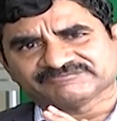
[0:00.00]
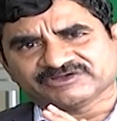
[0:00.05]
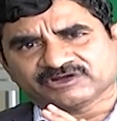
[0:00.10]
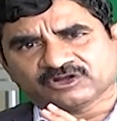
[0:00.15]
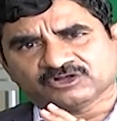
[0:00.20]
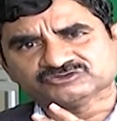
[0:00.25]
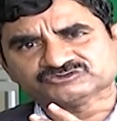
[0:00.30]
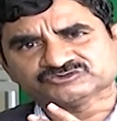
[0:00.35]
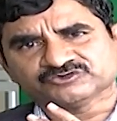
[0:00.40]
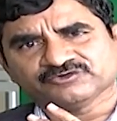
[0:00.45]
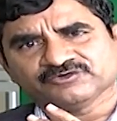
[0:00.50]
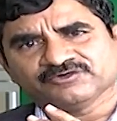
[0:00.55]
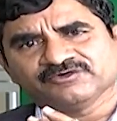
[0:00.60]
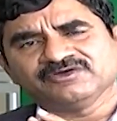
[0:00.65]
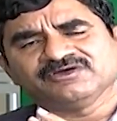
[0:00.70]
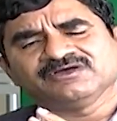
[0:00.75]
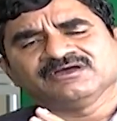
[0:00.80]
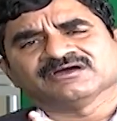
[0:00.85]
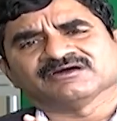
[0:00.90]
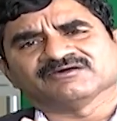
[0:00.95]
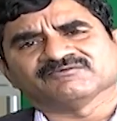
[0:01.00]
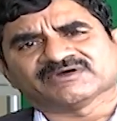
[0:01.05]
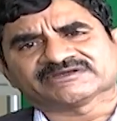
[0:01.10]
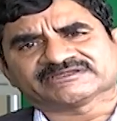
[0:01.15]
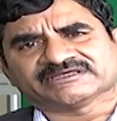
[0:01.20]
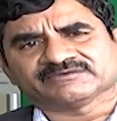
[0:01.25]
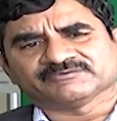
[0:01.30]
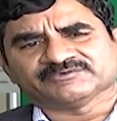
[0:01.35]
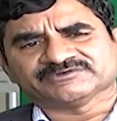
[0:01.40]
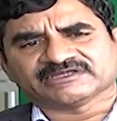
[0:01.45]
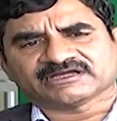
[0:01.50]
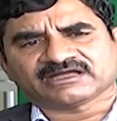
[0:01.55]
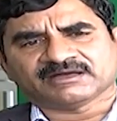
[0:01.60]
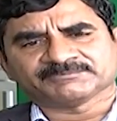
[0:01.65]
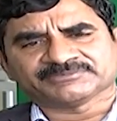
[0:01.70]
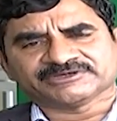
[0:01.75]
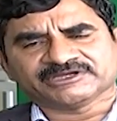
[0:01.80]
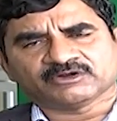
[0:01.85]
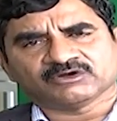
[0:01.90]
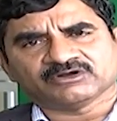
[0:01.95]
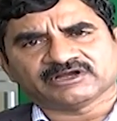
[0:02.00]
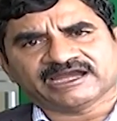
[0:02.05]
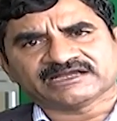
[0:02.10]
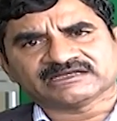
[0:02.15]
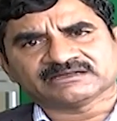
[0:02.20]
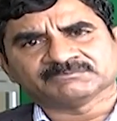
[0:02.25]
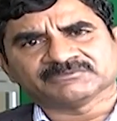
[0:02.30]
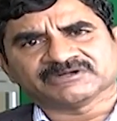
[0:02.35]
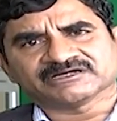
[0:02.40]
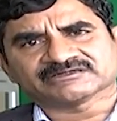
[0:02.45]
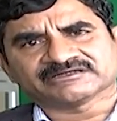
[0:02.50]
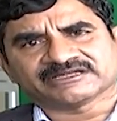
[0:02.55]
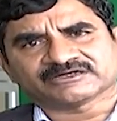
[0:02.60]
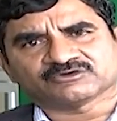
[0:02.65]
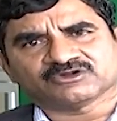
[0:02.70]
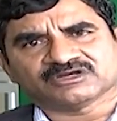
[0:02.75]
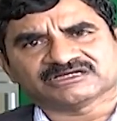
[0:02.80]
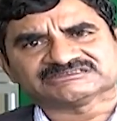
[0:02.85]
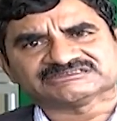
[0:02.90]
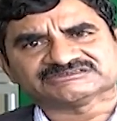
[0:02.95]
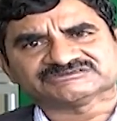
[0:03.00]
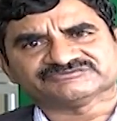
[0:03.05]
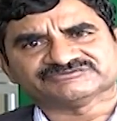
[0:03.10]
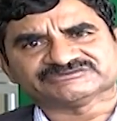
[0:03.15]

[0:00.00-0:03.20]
We are also uh, working with a company called Atomberg Technologies,